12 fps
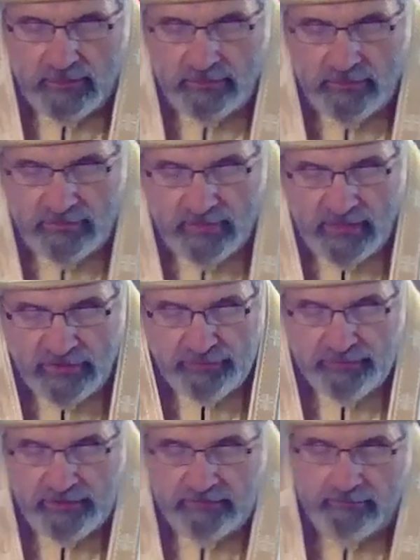The New
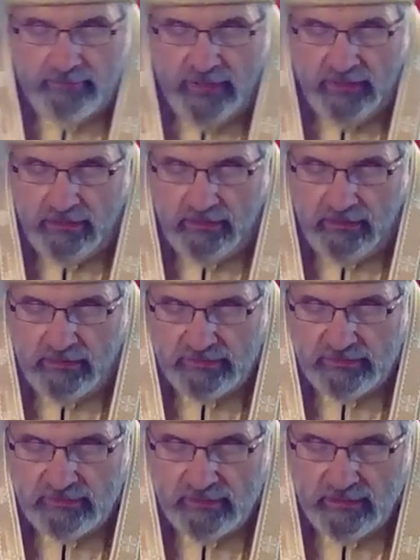Testament
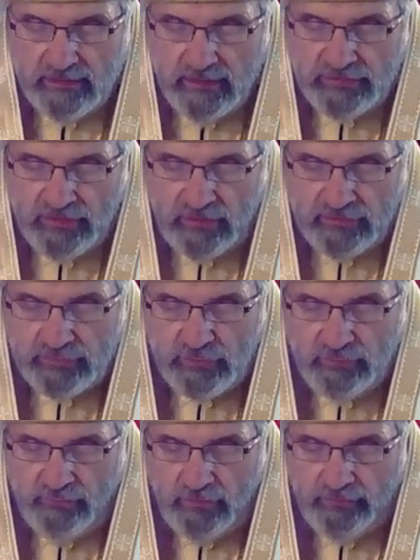Pentecost is
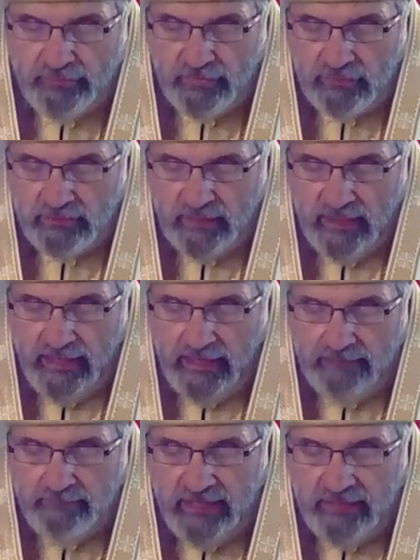also fulfilled
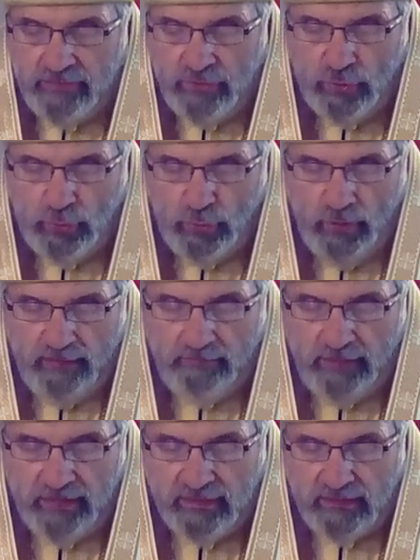and made new
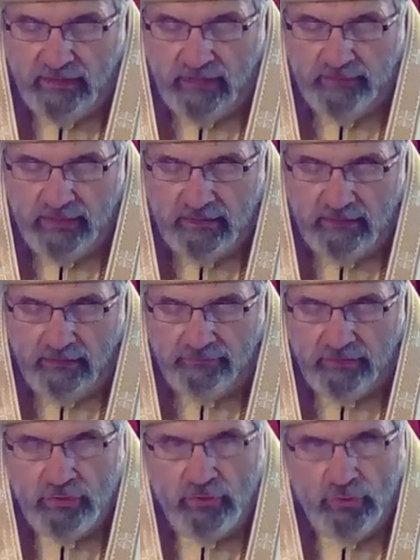by the coming
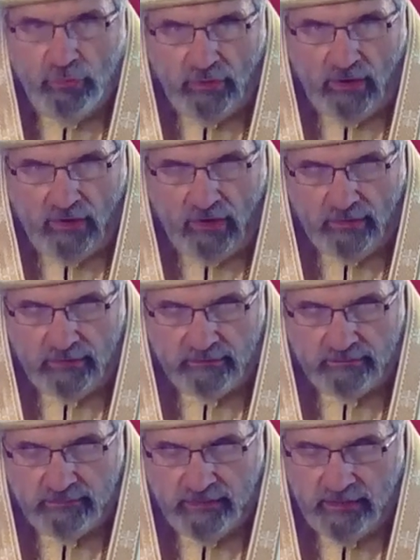of the new law
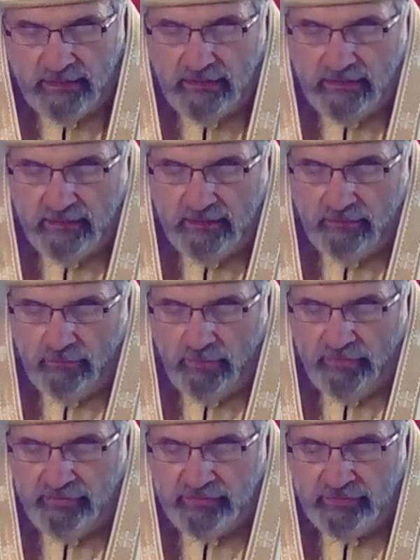
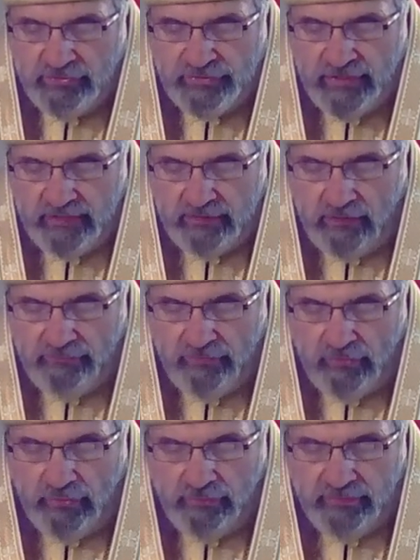with the descent
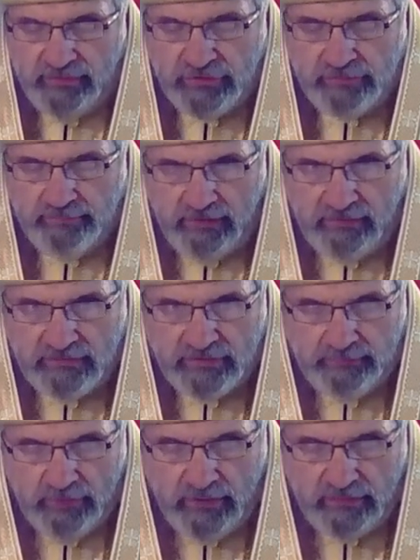of the Holy
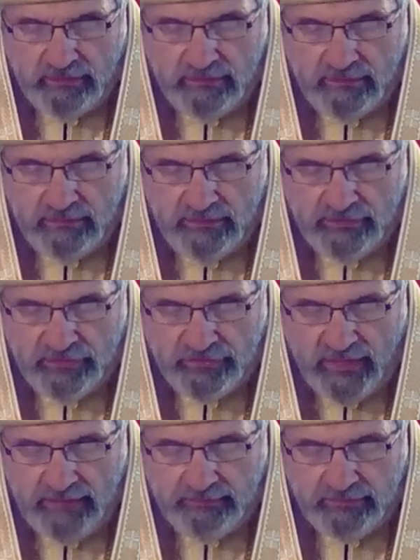Spirit upon the
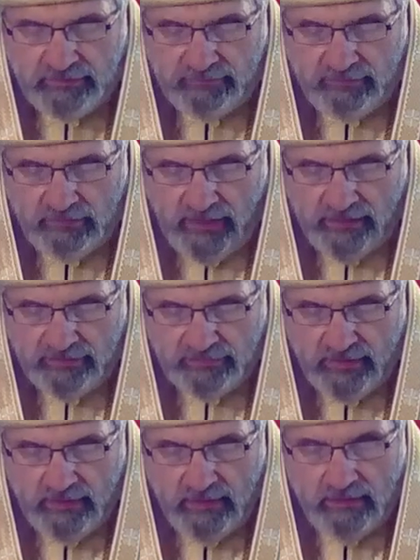disciples of
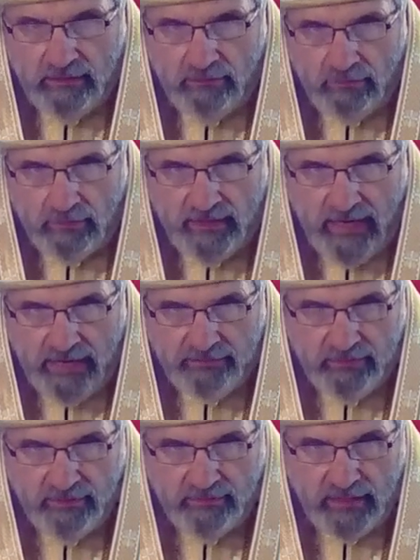Christ who were
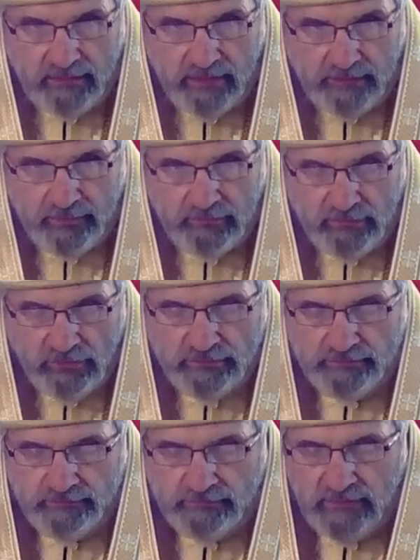gathered in that upper
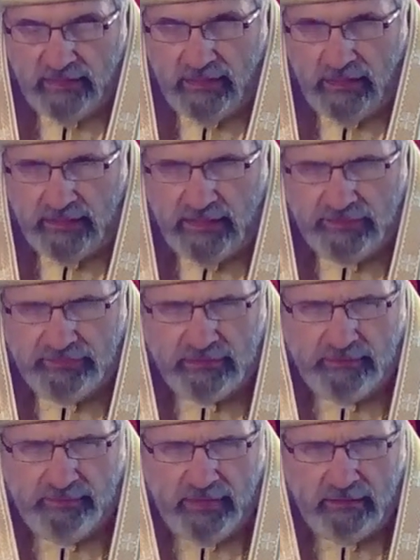room. I
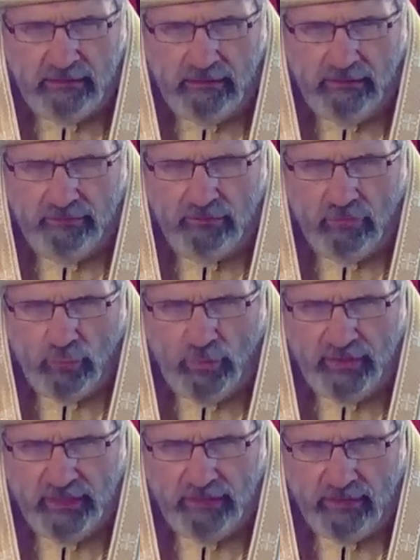guess there's about
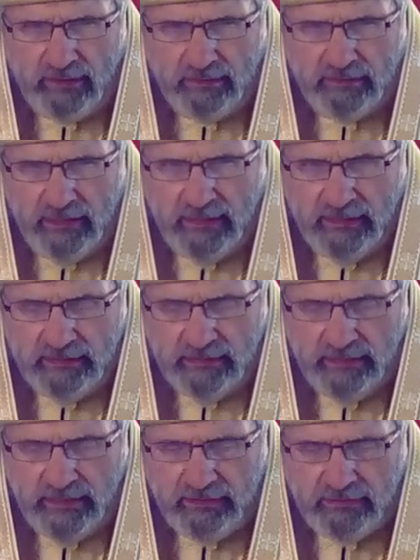120 there,
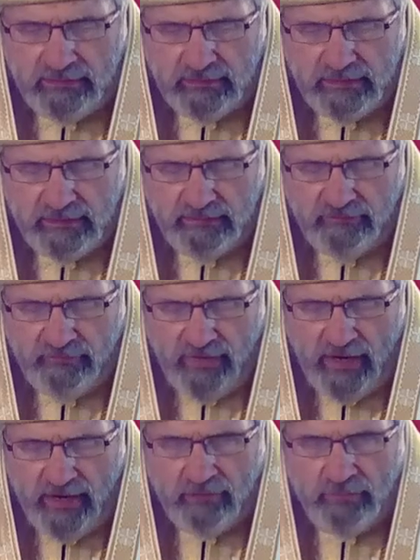and the
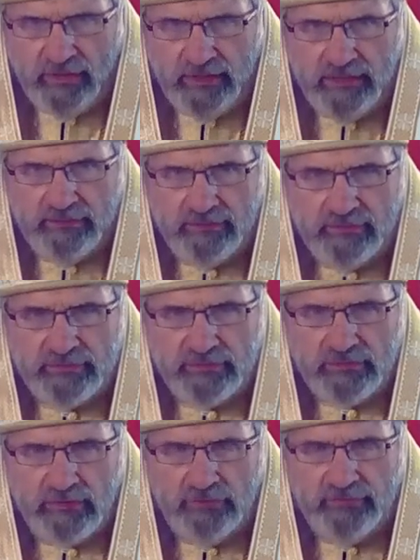fire went
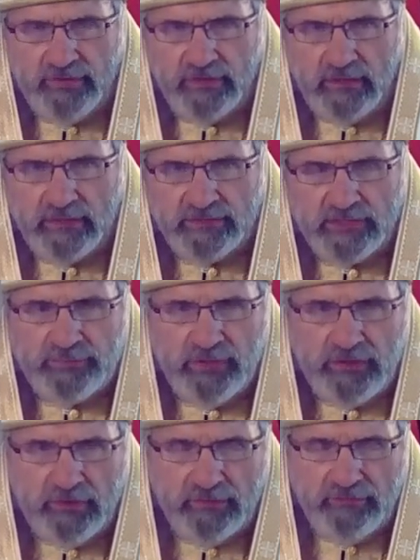into the cloven tongues,
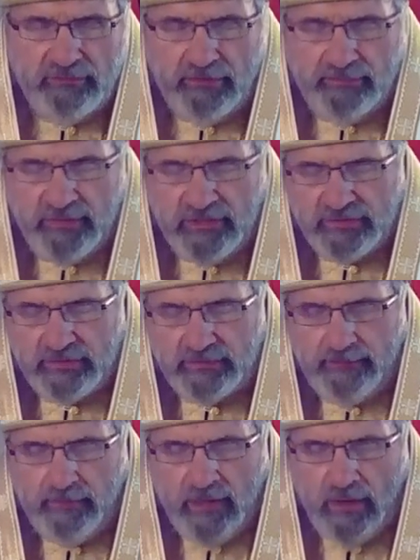as we heard in the
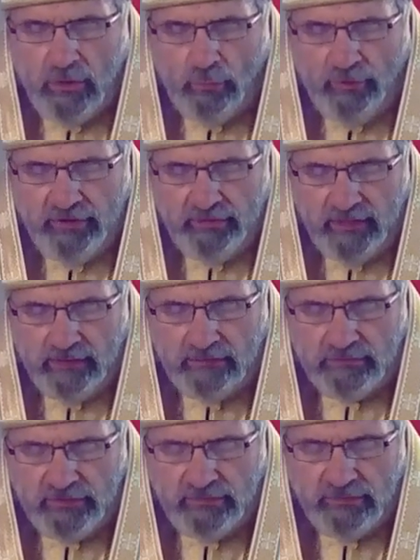epistle, went
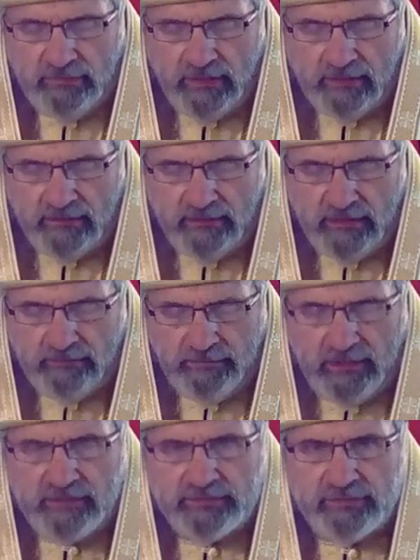into
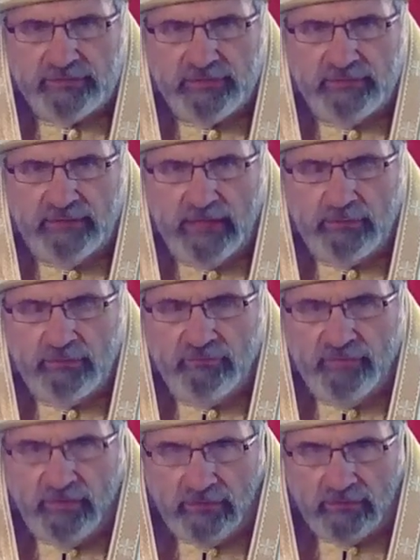the apostles, and they
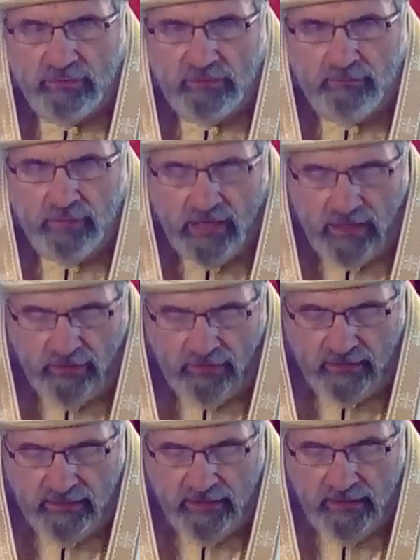were filled with
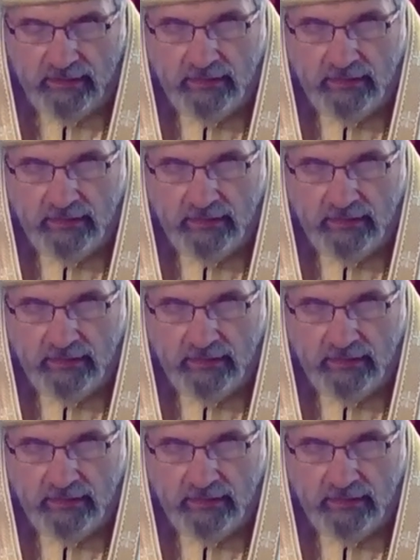power.